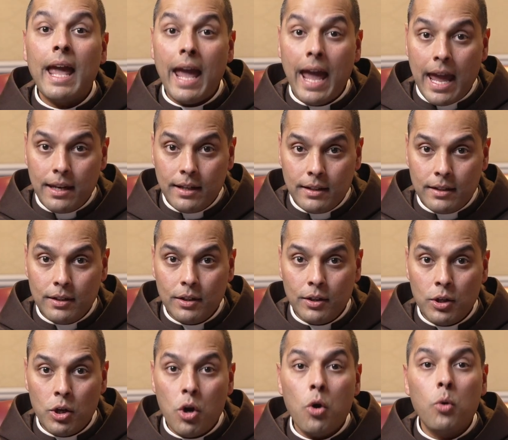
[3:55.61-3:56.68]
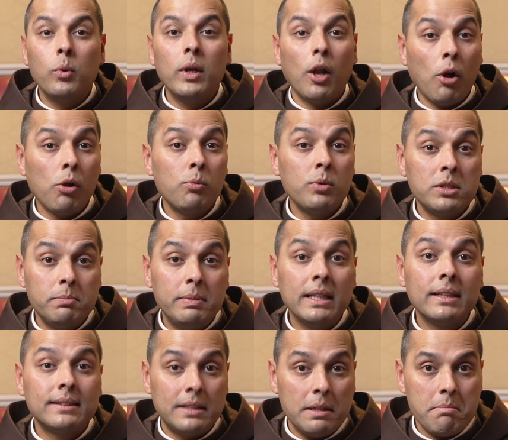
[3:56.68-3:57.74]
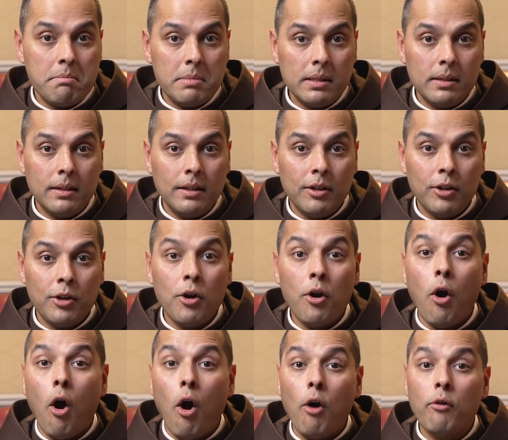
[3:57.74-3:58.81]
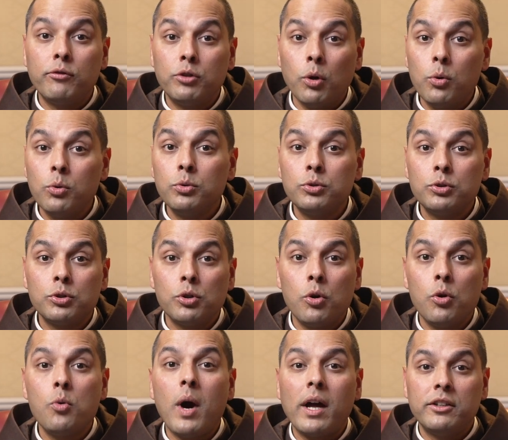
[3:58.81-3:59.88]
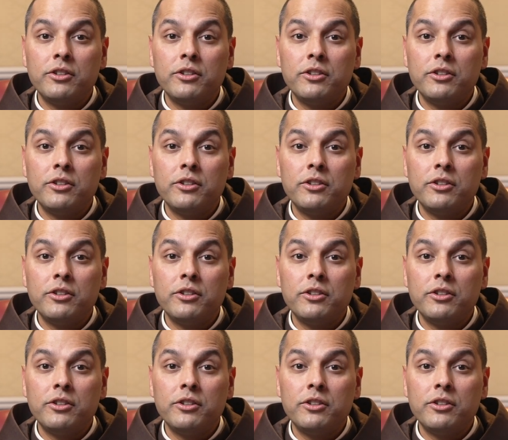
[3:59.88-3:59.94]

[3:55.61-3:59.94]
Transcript: Herod will always be a symbol of those who are